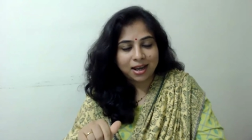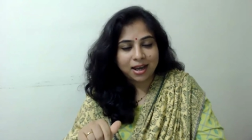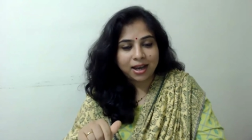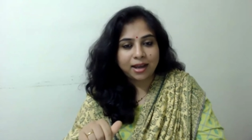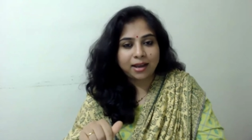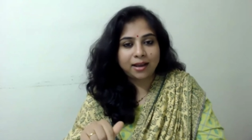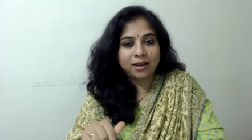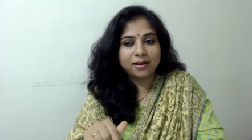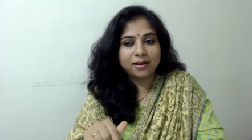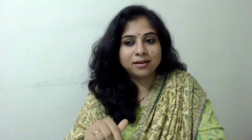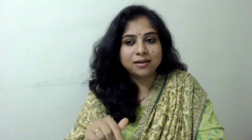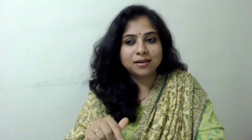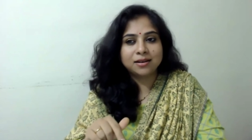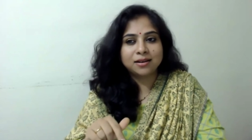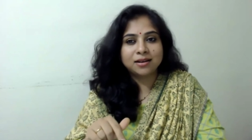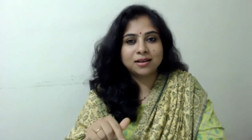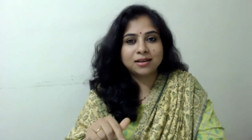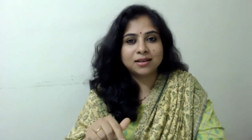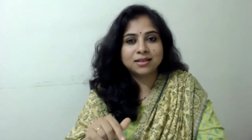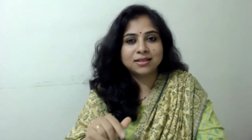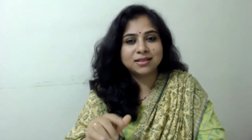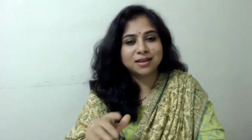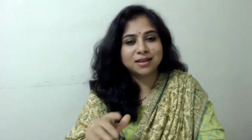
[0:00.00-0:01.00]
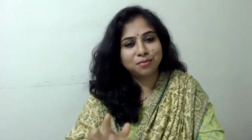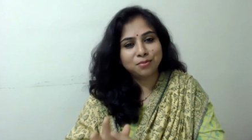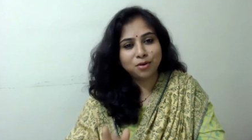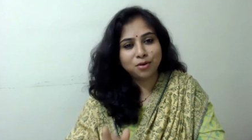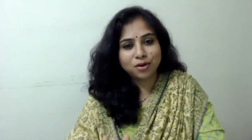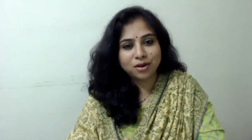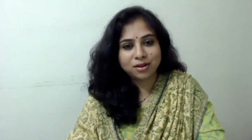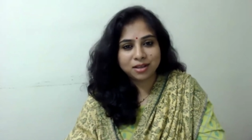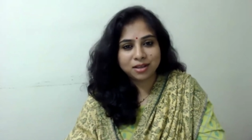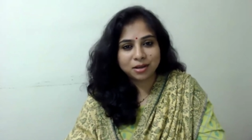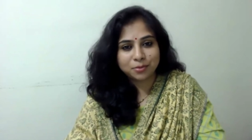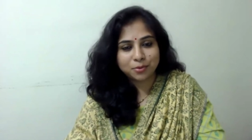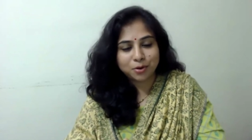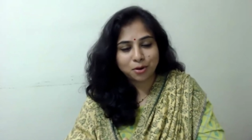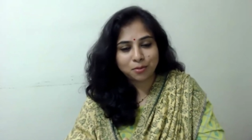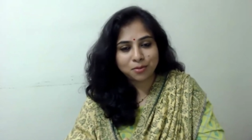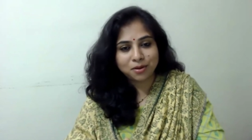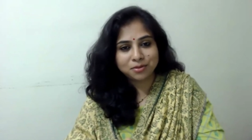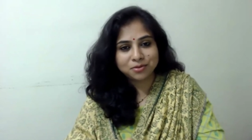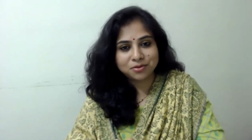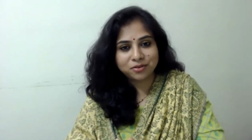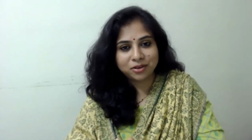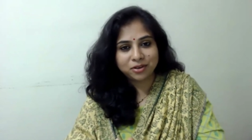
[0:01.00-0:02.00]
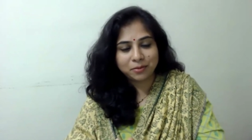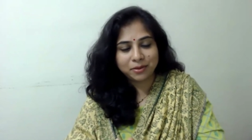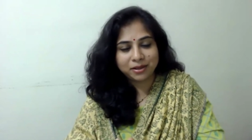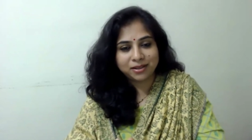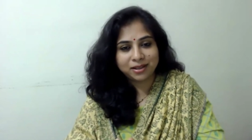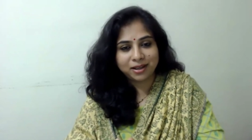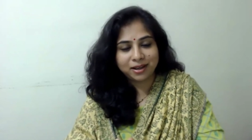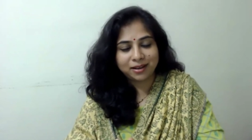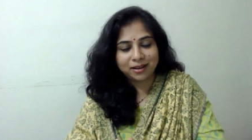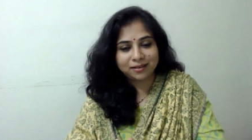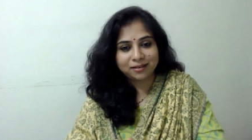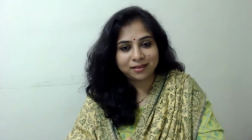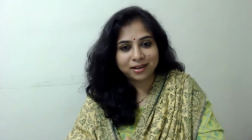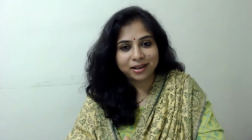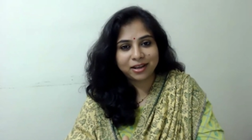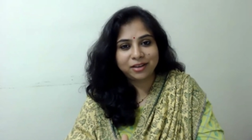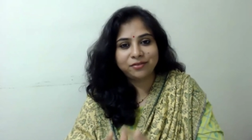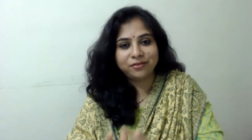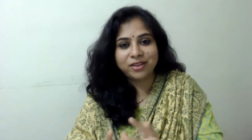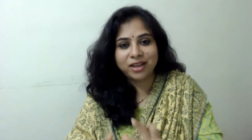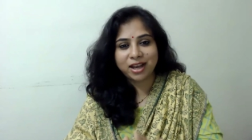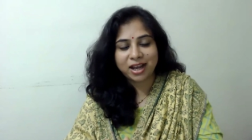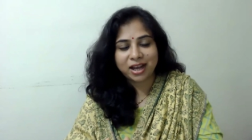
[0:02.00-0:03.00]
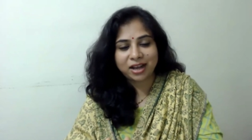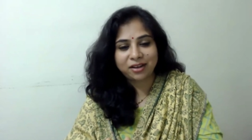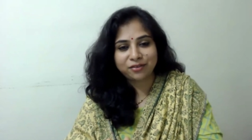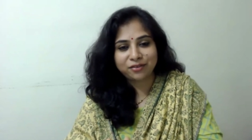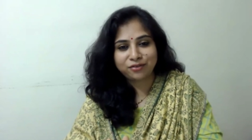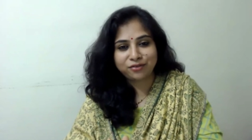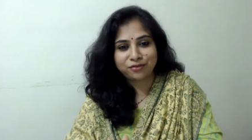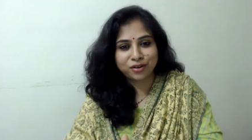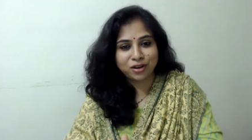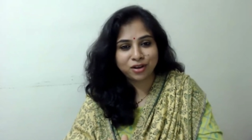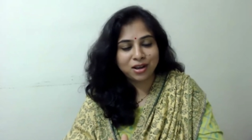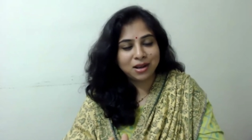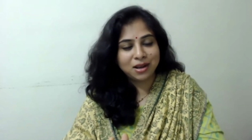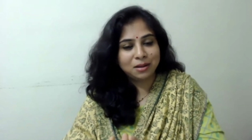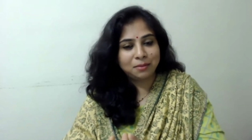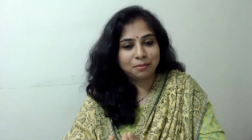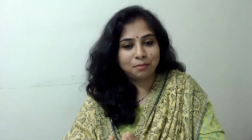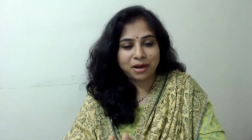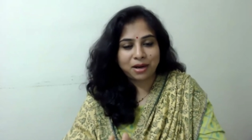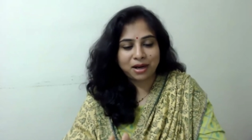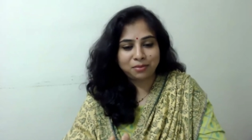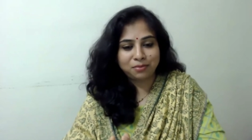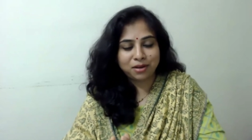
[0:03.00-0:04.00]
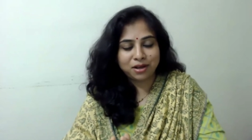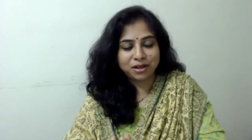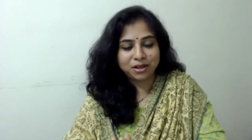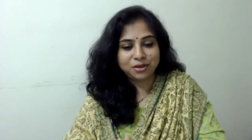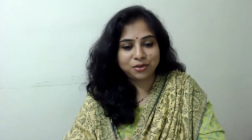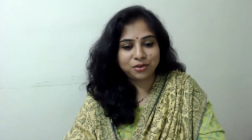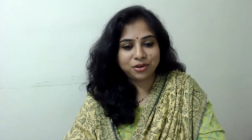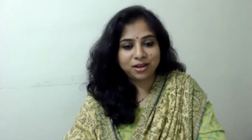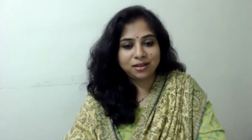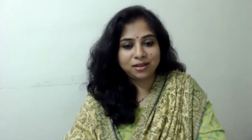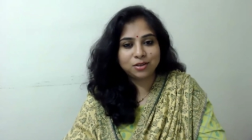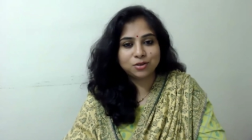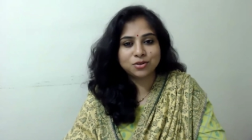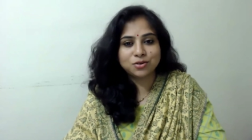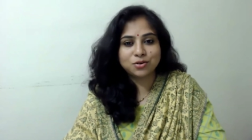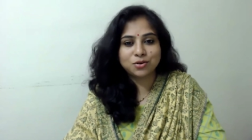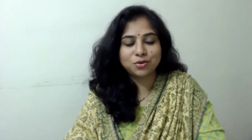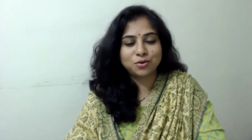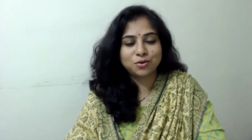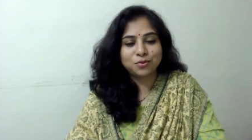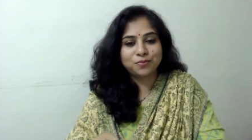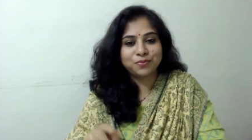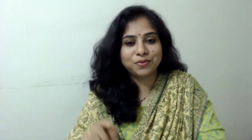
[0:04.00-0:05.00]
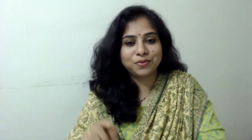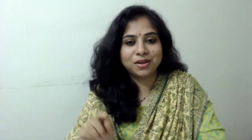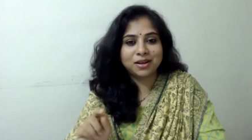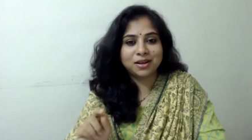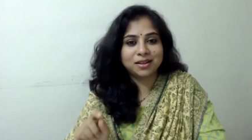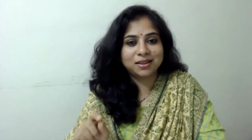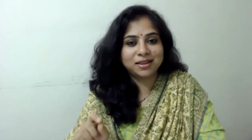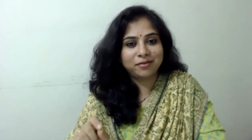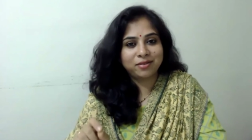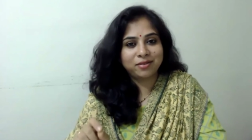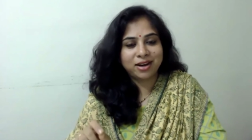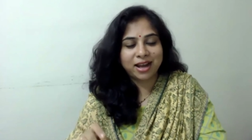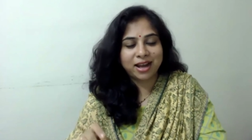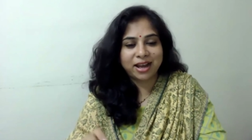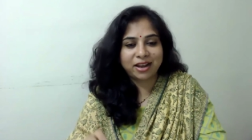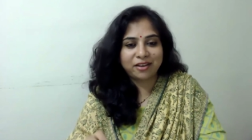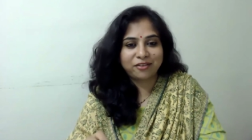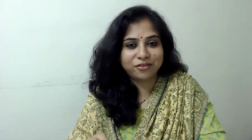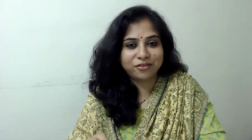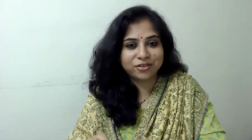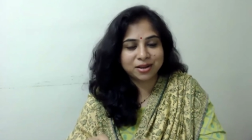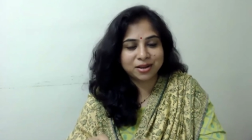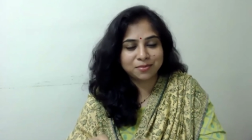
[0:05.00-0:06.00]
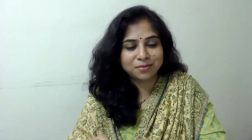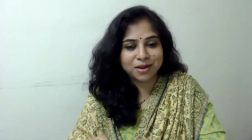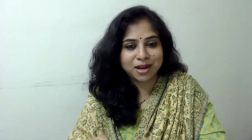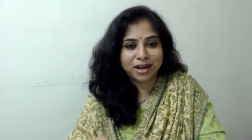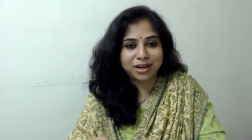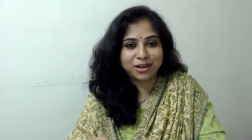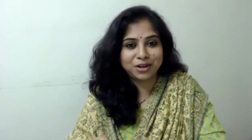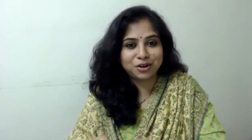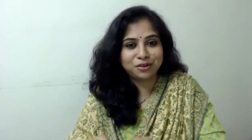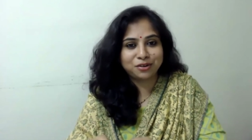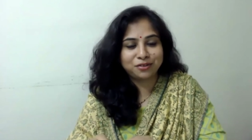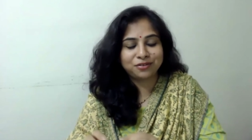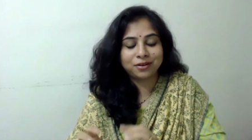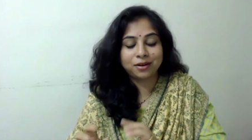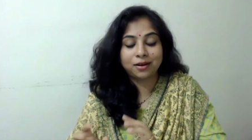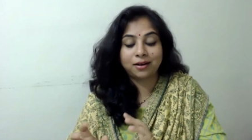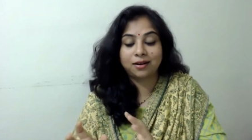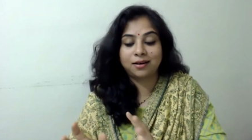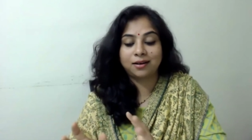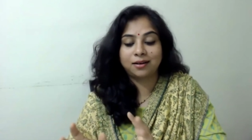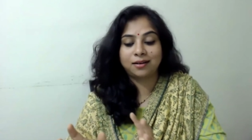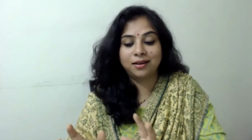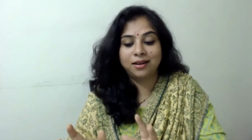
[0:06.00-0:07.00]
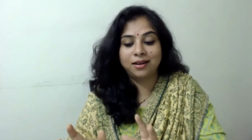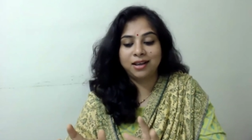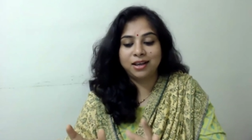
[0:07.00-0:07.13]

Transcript: And some or other problems will be there if they have bad Mercury. So they will have some kind of the